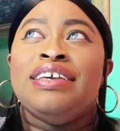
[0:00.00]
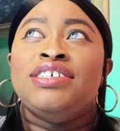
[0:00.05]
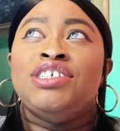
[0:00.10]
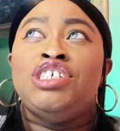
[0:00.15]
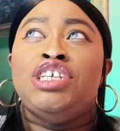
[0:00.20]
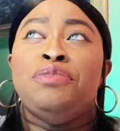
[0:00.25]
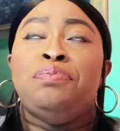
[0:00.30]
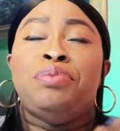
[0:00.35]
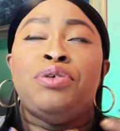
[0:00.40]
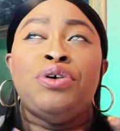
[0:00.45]

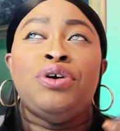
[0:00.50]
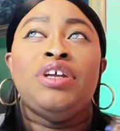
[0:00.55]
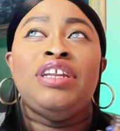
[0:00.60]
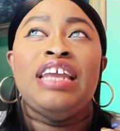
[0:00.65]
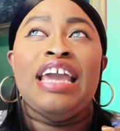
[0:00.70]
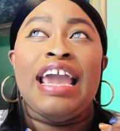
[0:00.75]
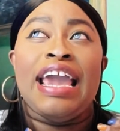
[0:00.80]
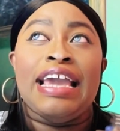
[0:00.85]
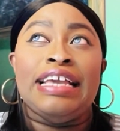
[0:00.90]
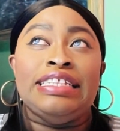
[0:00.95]
she put
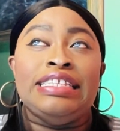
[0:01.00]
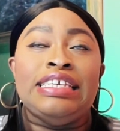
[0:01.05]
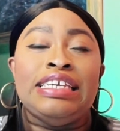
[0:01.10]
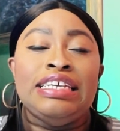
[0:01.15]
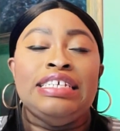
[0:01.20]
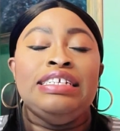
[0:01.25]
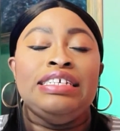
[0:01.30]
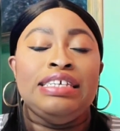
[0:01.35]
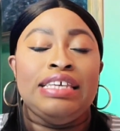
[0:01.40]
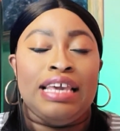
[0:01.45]

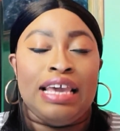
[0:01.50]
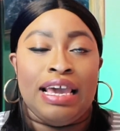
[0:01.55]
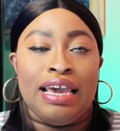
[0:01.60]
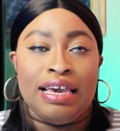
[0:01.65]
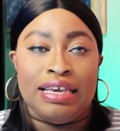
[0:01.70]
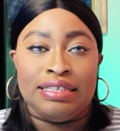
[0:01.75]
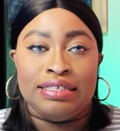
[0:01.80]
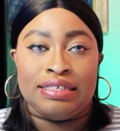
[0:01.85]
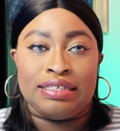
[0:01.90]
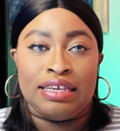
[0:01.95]
18
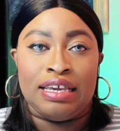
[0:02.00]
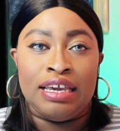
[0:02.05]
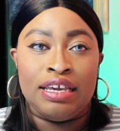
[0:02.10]
years